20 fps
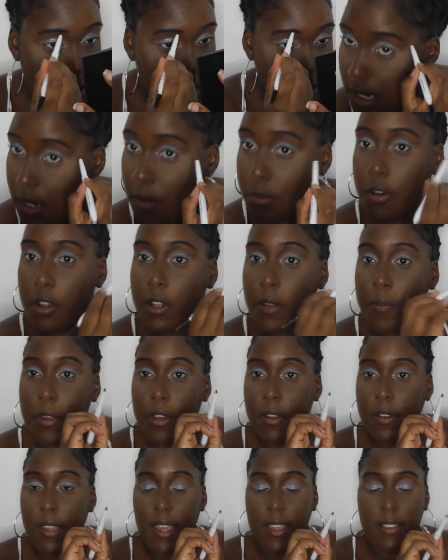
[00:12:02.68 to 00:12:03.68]
And I'm going to be
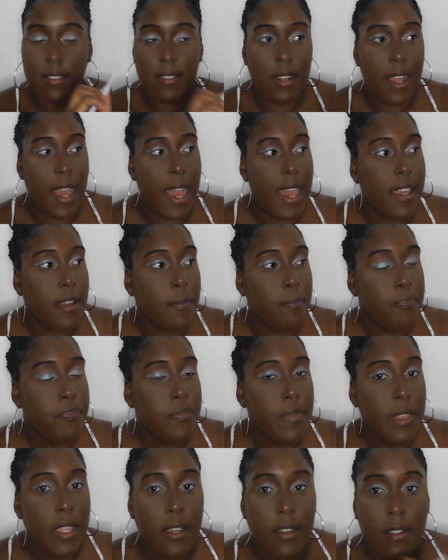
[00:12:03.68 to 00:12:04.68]
honest, like,
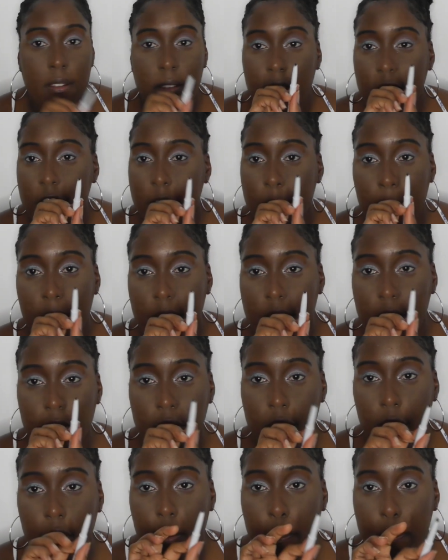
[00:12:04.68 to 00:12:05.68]
this pen is
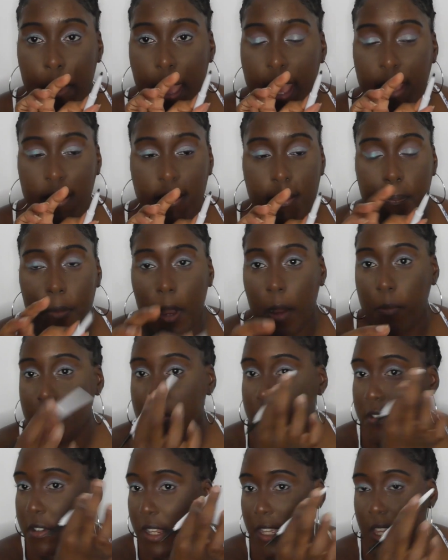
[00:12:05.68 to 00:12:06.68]
not the best, but I'm
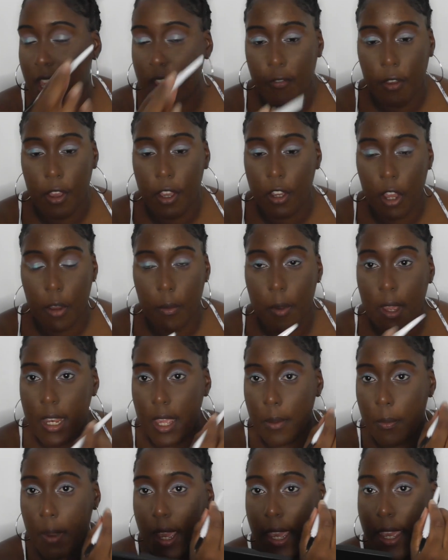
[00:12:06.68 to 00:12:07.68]
just going to give it a go
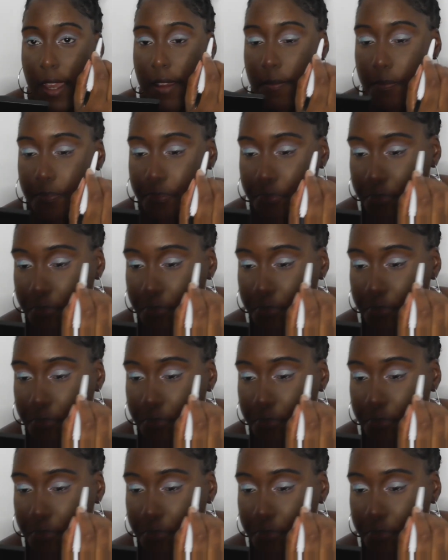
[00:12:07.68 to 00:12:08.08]
anyway.